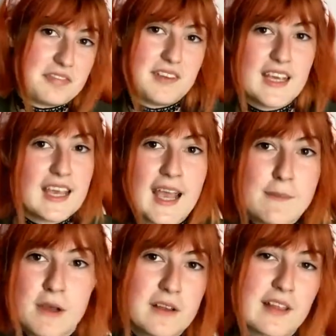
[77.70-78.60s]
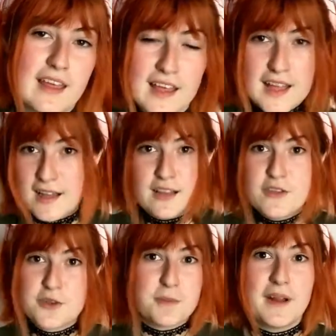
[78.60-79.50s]
It came early.
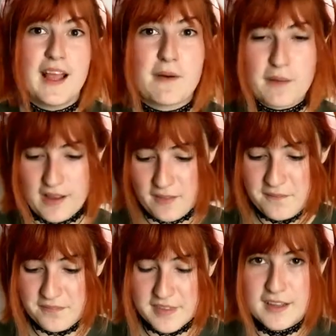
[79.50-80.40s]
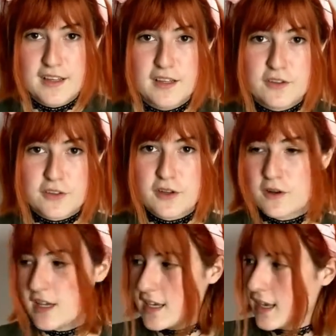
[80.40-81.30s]
Let's just put it that way. So
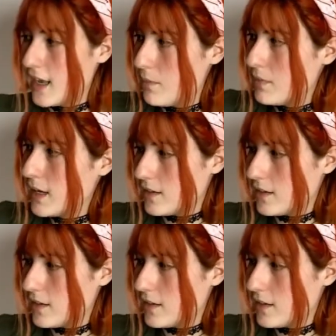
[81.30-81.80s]
it came...